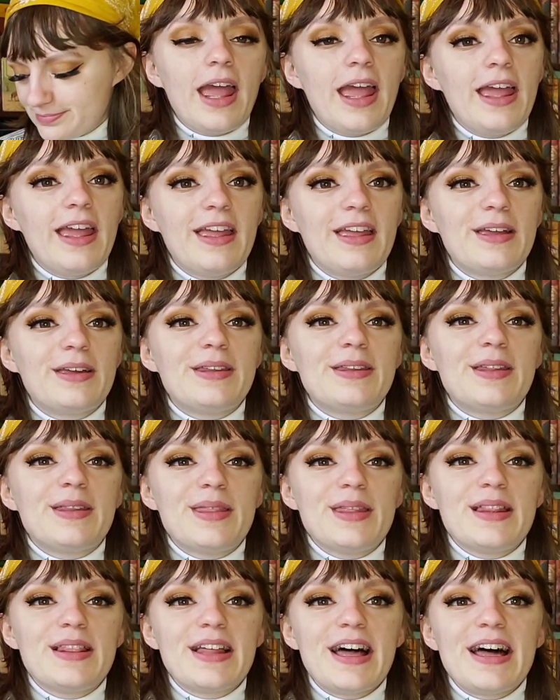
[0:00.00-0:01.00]
And
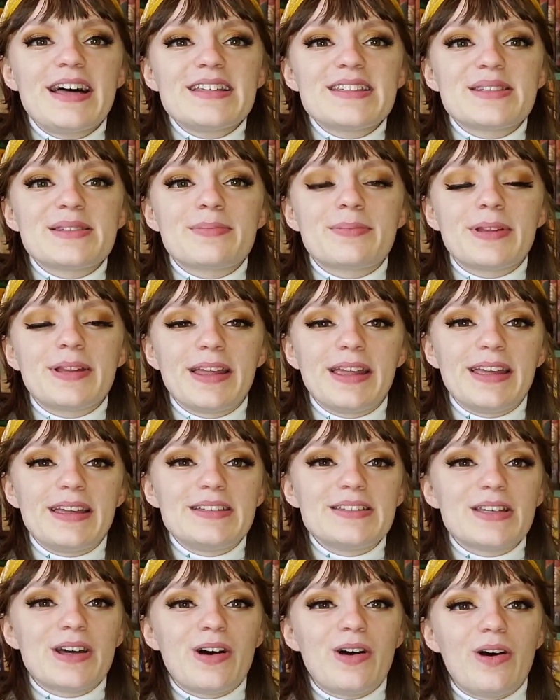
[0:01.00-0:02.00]
the last
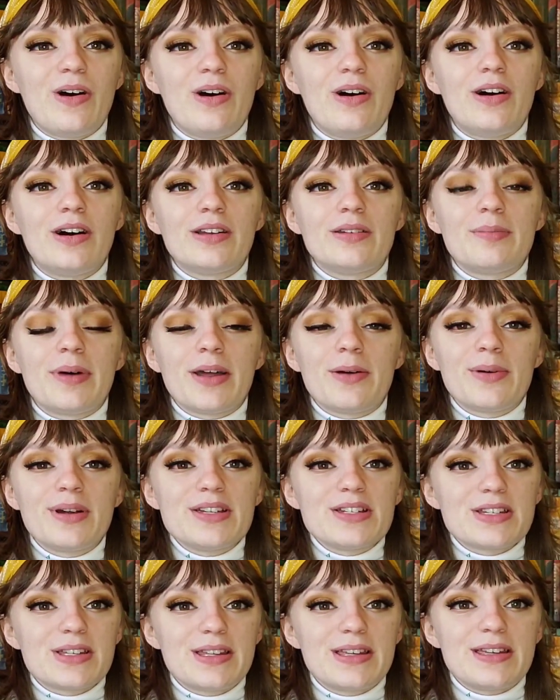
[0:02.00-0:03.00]
plant on my
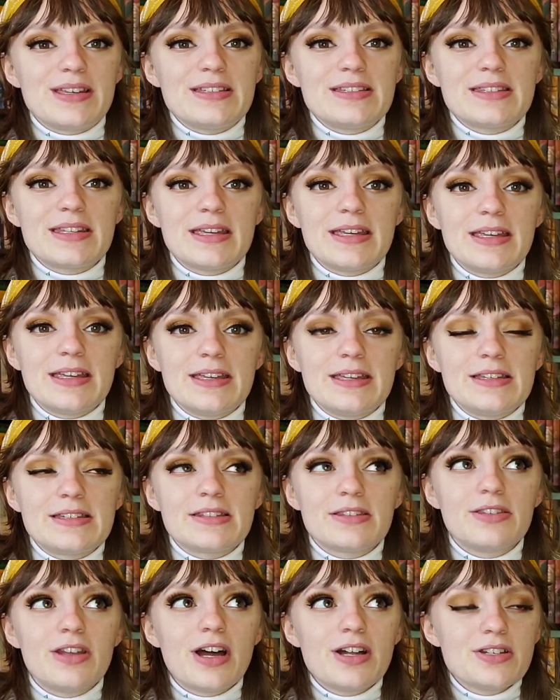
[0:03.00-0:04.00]
wish list
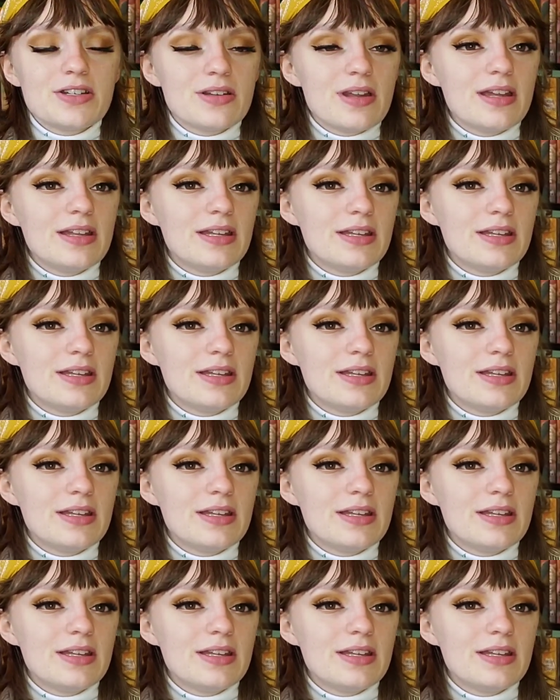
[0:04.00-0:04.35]
is not an